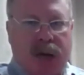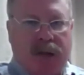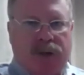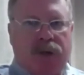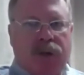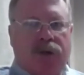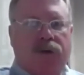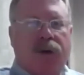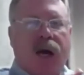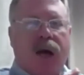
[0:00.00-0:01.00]
make sure that you
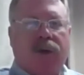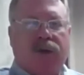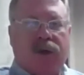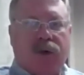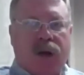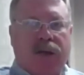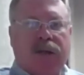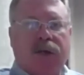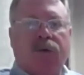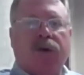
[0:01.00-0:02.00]
know how much they're
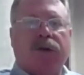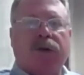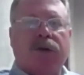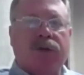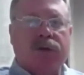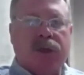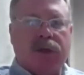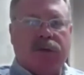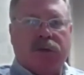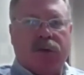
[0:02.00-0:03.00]
raising and what they're using
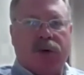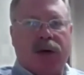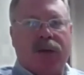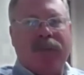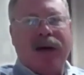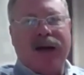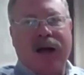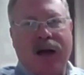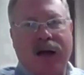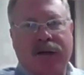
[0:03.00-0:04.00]
it for. They're not buying a
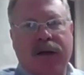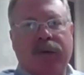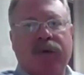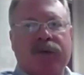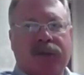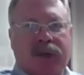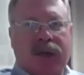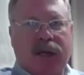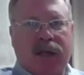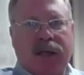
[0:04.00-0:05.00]
hot tub or something
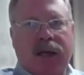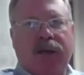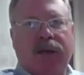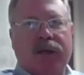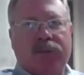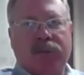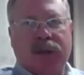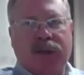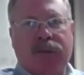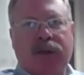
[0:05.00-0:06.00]
like that, that
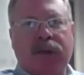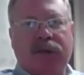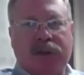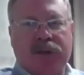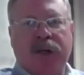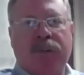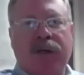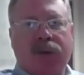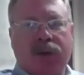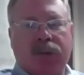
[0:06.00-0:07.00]
it's something that's legitimately
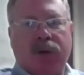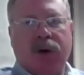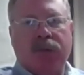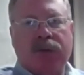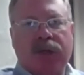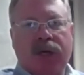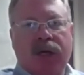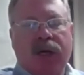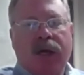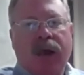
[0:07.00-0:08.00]
going to the purpose.
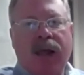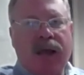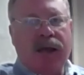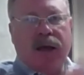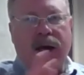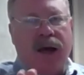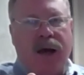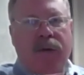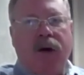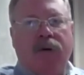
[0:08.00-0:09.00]
And
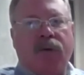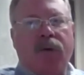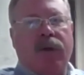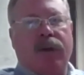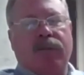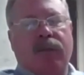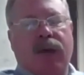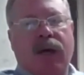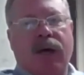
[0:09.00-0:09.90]
I'm all for them